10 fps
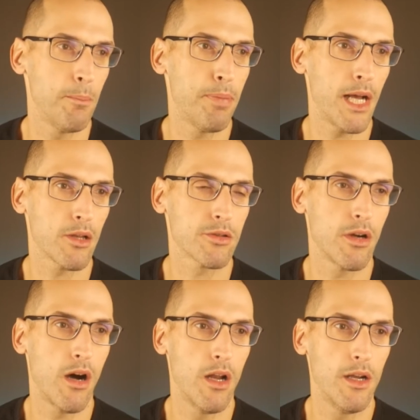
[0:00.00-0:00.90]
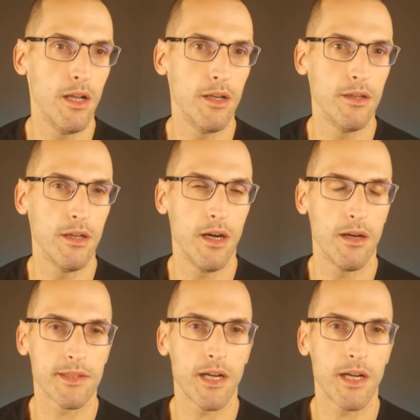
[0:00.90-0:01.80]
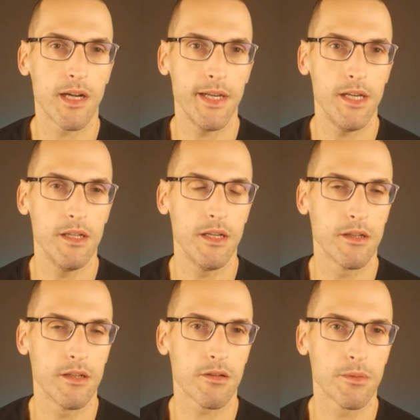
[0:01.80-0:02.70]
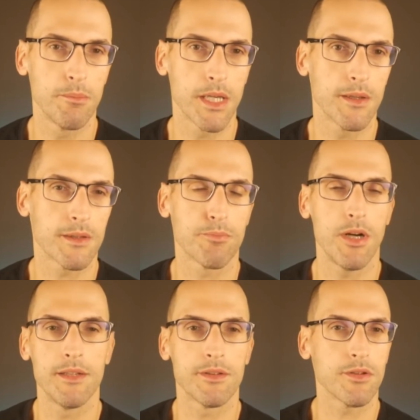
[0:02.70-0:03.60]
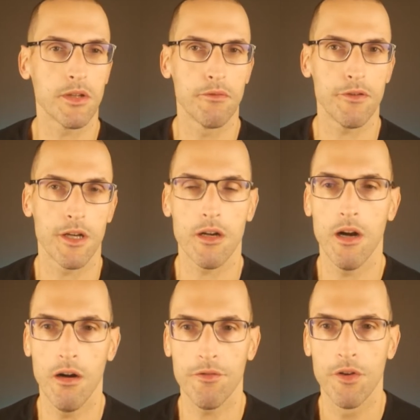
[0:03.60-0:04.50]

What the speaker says: Peloton, and Target, and all the biggest brands you can think of